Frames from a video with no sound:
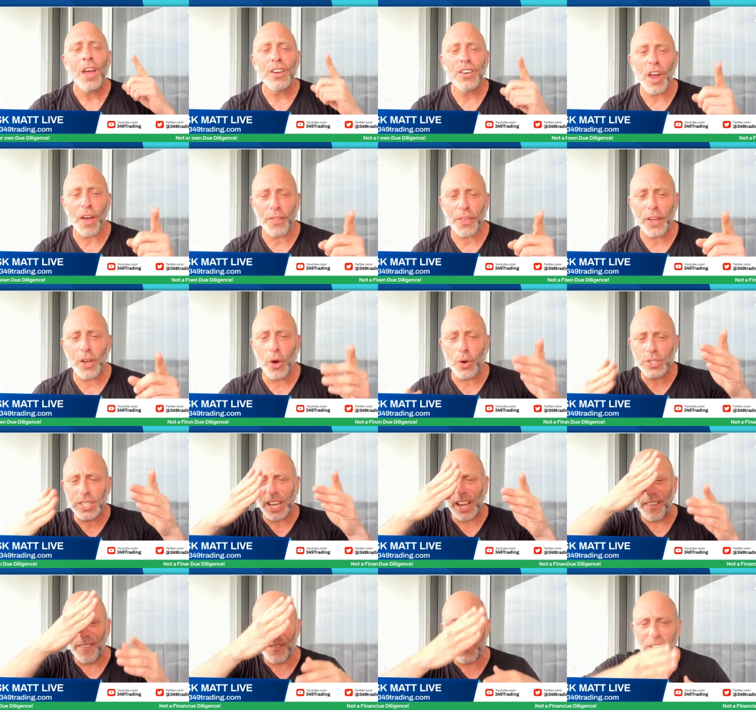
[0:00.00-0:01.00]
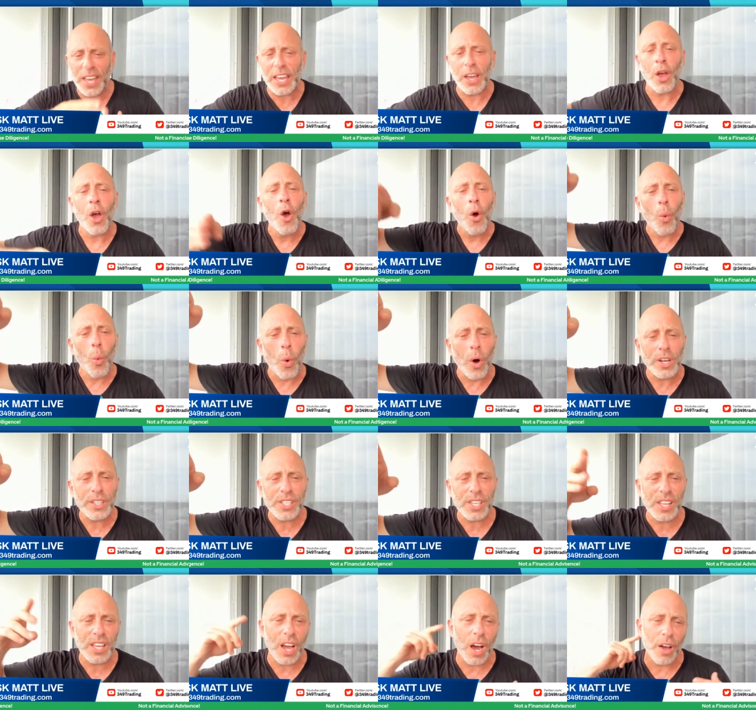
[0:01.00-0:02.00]
Nothing goes like a V, one
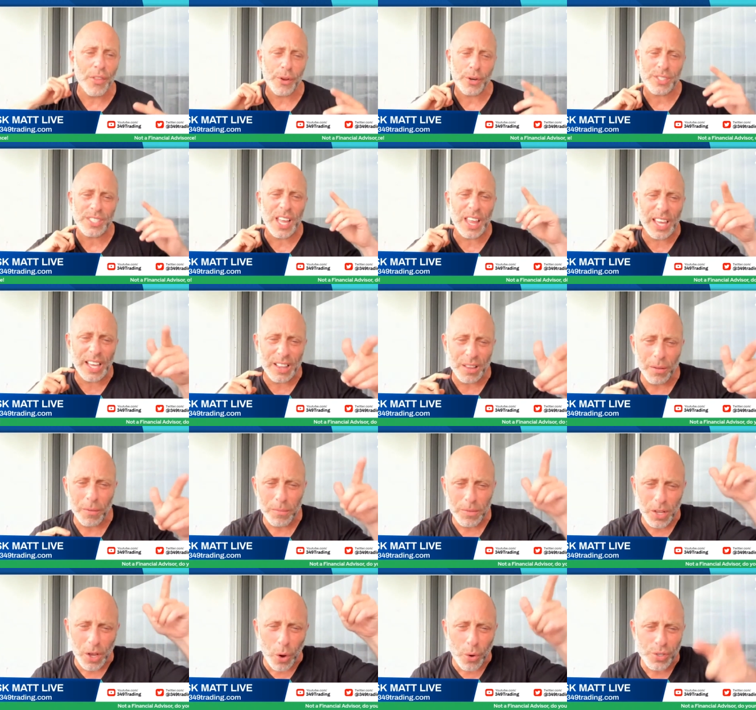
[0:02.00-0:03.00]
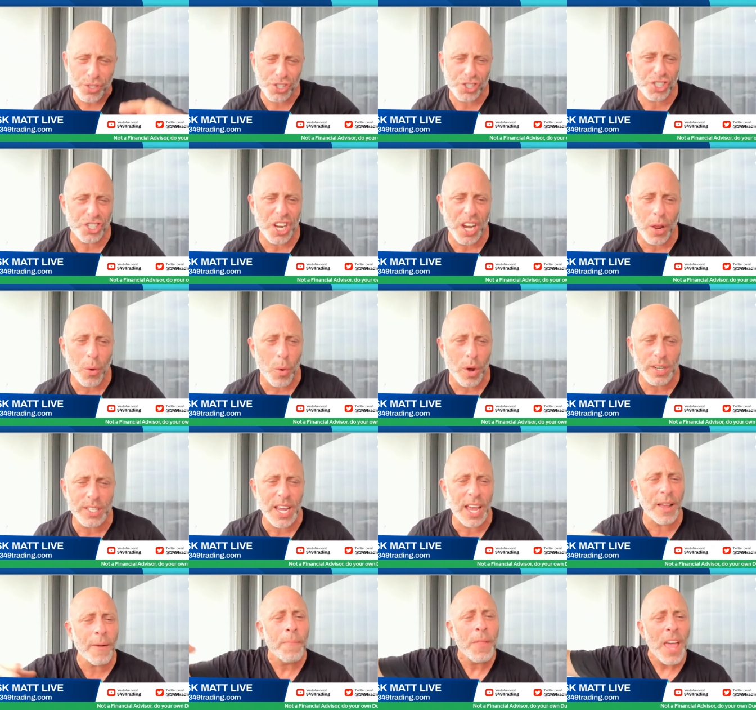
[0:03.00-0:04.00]
to the other. It's not like it goes shitty one
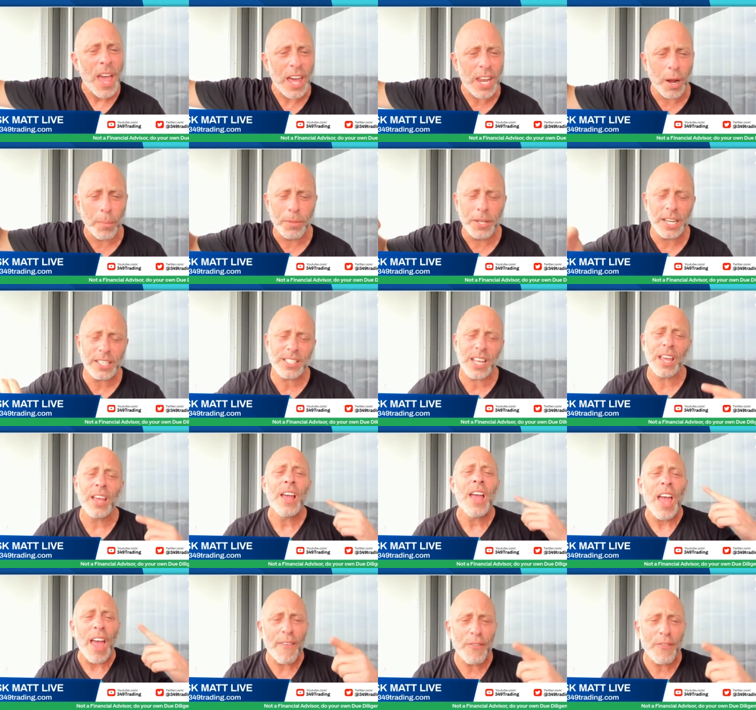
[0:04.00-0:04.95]
day and up the next day.